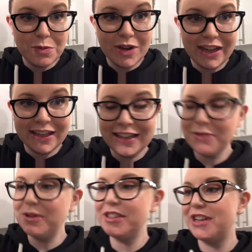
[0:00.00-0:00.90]
1,
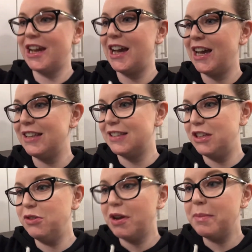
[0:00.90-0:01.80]
which has
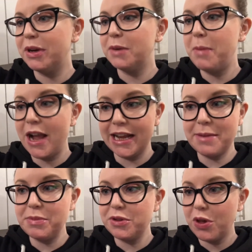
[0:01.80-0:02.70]
cucumber,
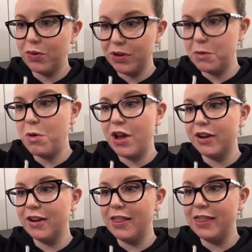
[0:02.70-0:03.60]
pineapple, coconut
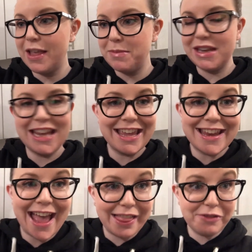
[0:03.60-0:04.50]
water, lemon,
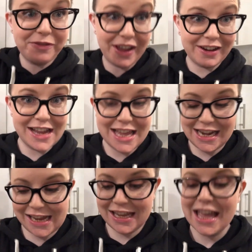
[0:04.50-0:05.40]
and aloe vera in
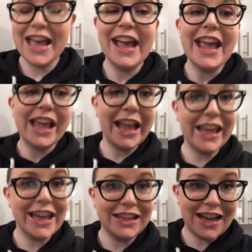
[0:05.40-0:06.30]
it.
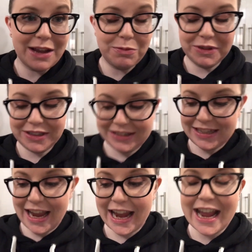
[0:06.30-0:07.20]
And I will
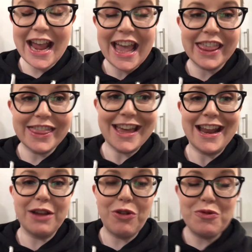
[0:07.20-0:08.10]
say that
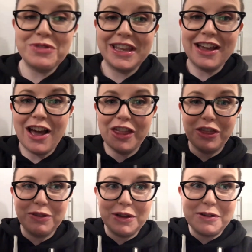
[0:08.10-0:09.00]
I only got
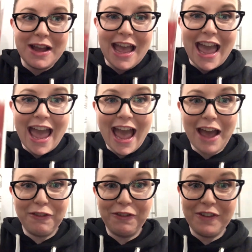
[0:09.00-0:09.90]
through
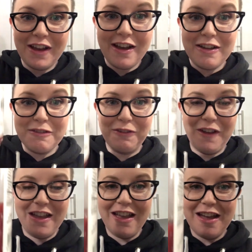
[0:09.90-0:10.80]
half
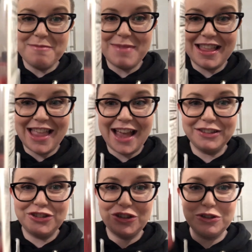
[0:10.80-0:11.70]
of my
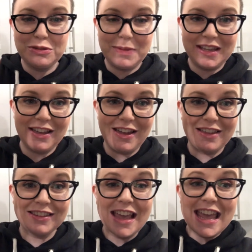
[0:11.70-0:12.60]
last juice
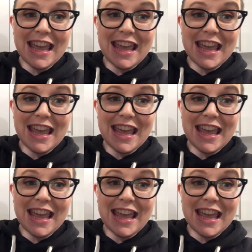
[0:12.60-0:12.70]
because